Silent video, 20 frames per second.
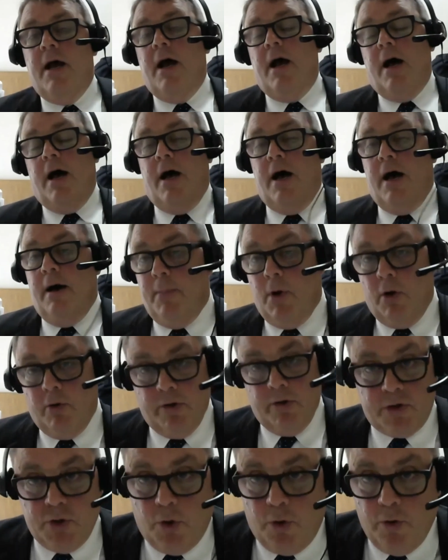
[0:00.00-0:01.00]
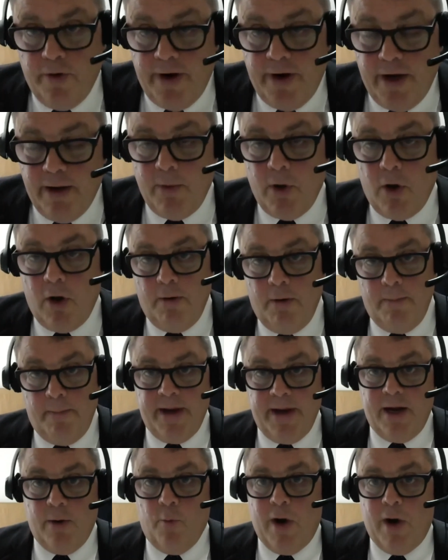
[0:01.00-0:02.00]
a moratorium on
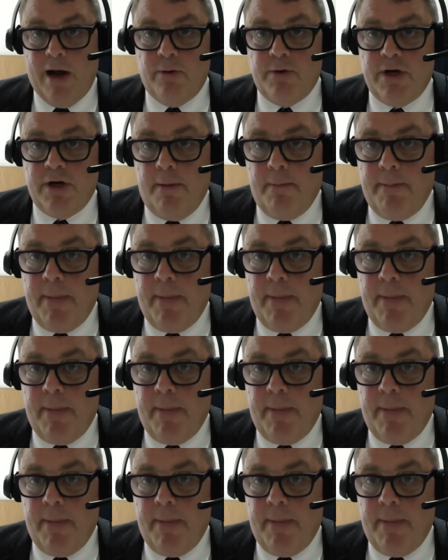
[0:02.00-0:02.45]
being wound up